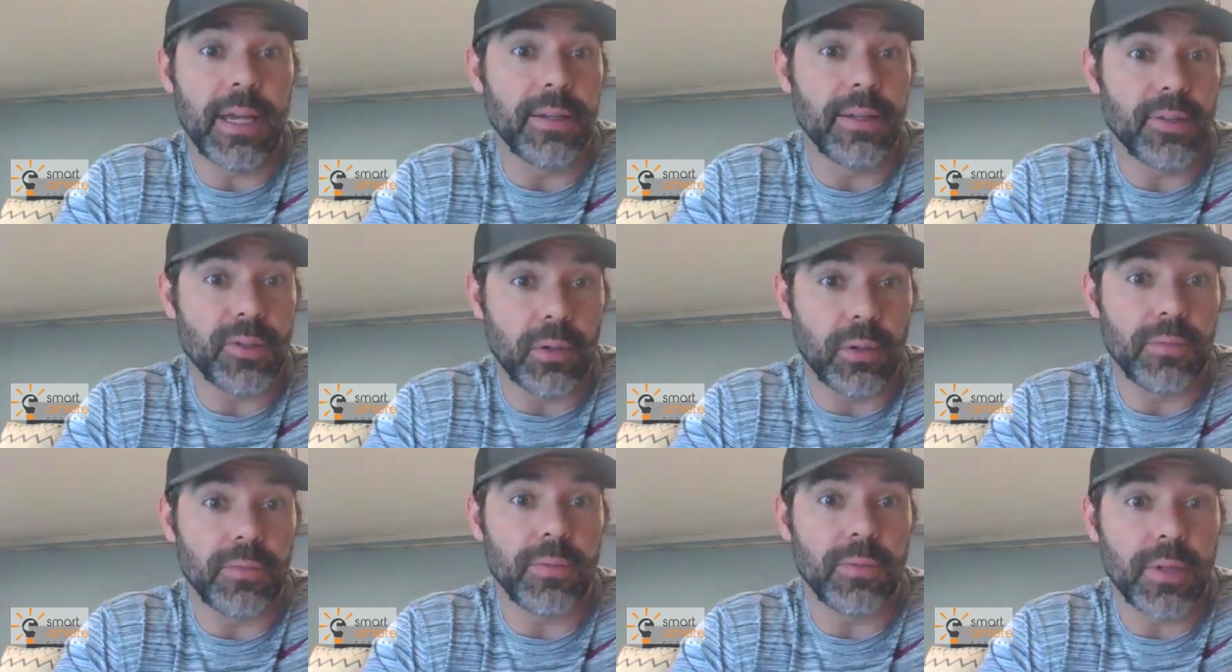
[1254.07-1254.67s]
and
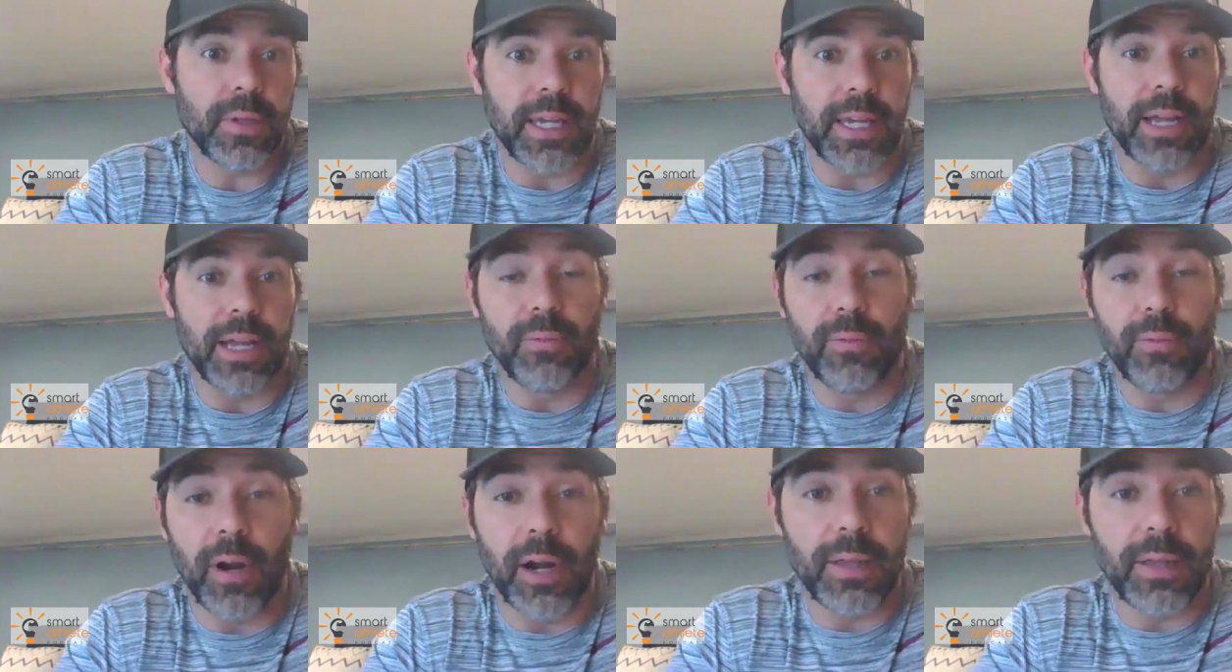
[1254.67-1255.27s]
sort of get
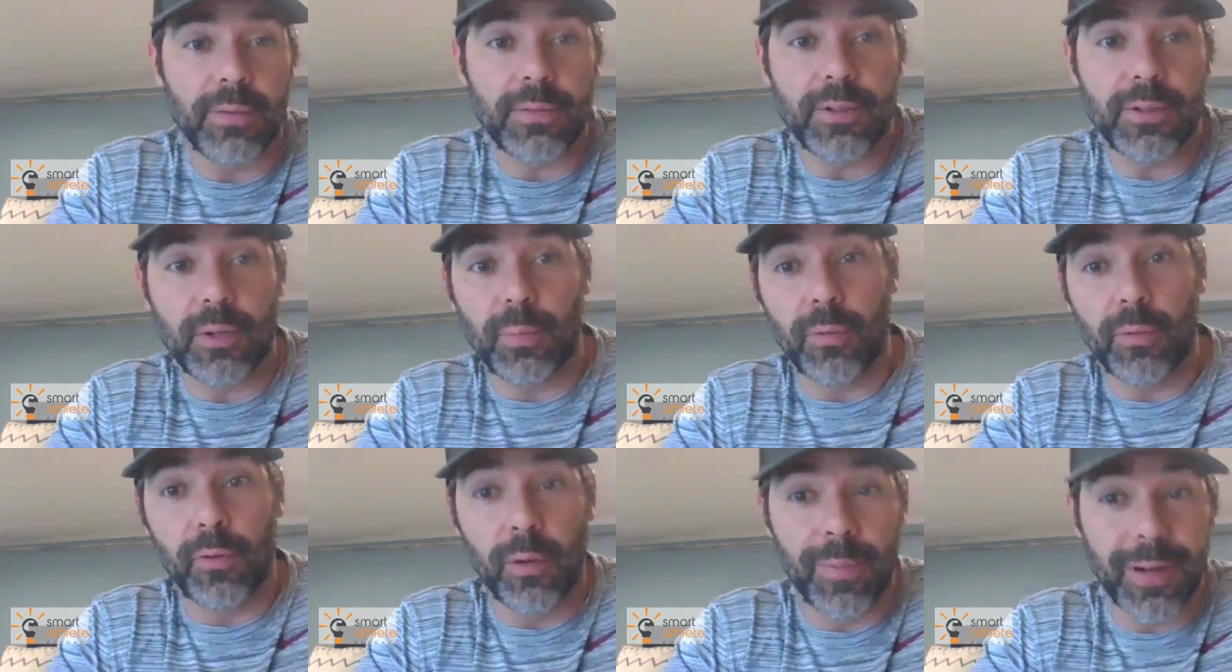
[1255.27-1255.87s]
ready to
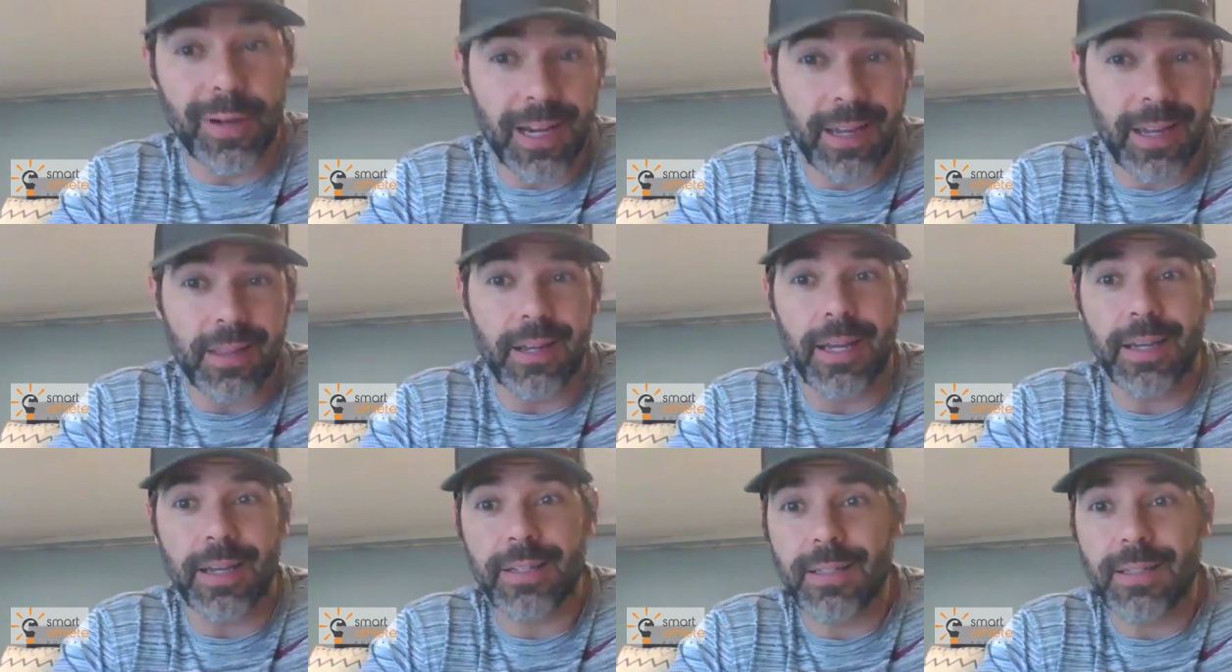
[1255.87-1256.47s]
perform again the
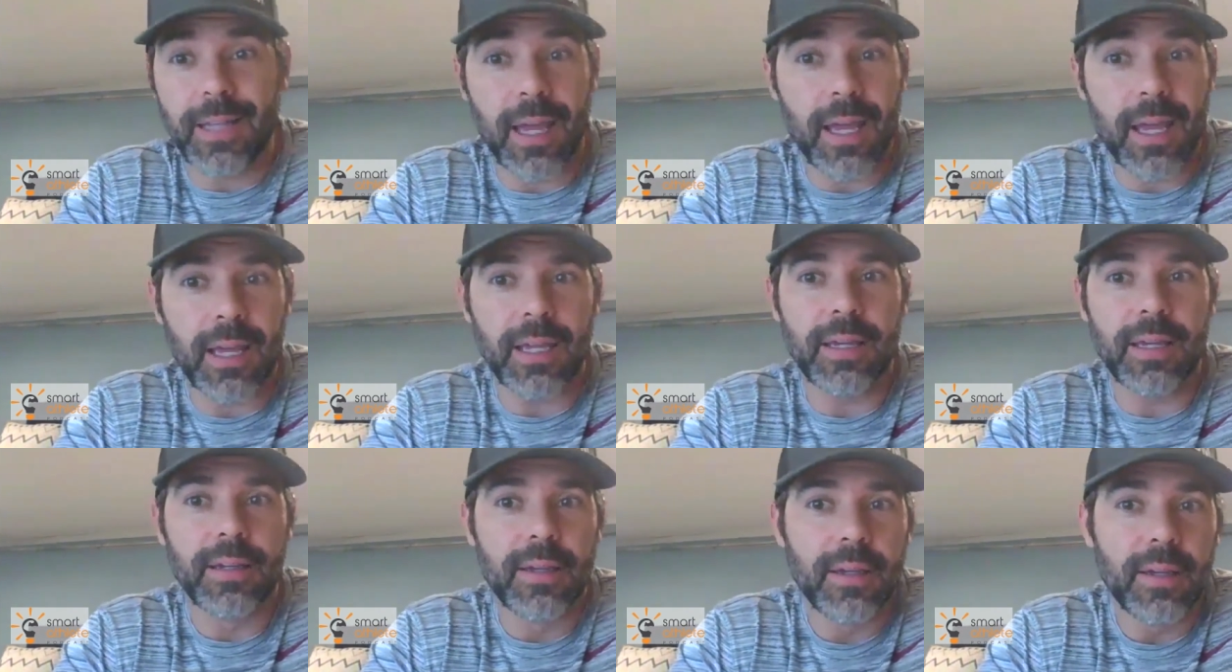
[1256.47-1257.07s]
next day,